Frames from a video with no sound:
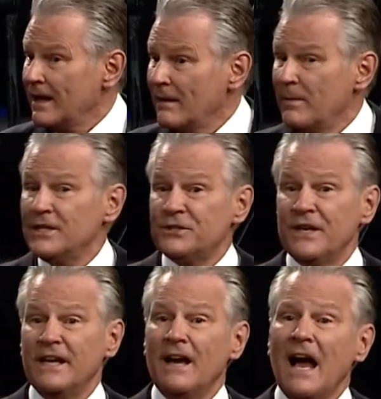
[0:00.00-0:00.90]
But
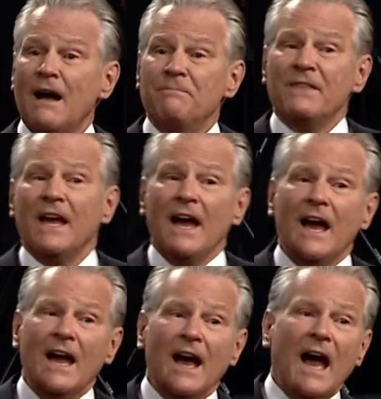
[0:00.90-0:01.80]
see,
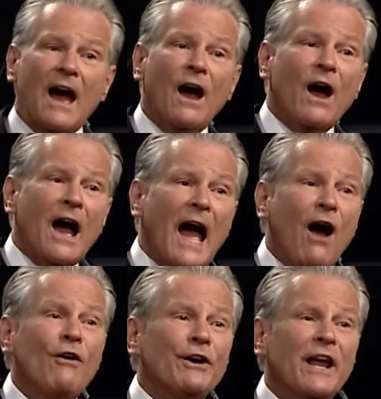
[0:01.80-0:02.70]

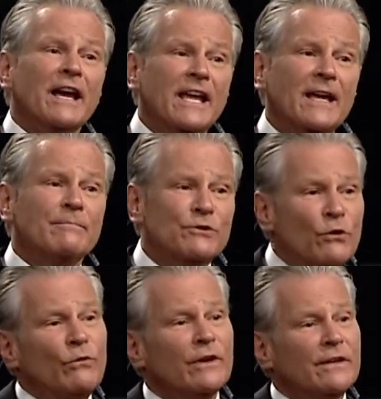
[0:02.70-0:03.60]
how could I keep
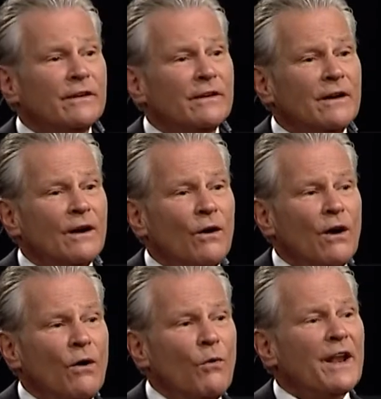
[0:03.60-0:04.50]
doing
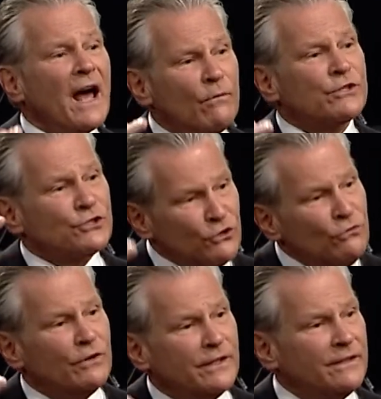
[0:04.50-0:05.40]
what I was
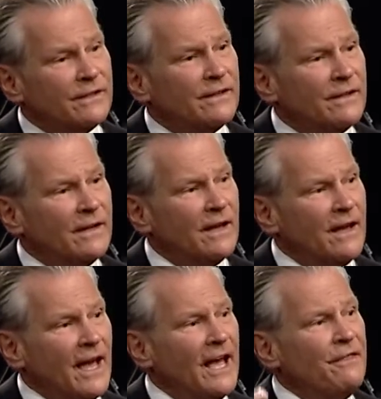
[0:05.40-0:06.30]
doing
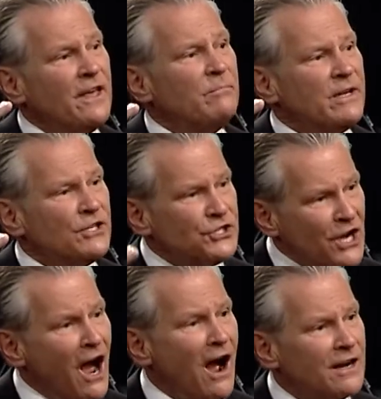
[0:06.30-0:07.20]
and then be
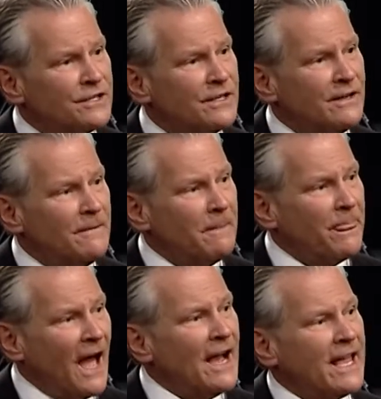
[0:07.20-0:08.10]
shocked
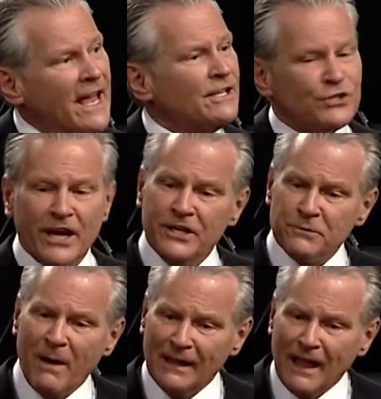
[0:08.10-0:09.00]
I can't
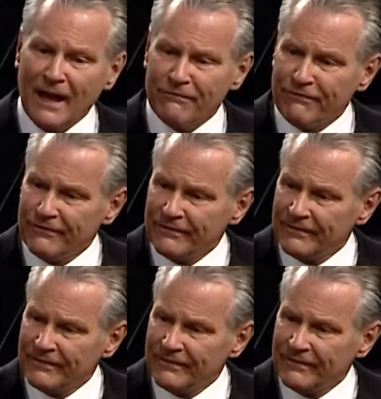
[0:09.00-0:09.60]
change my life?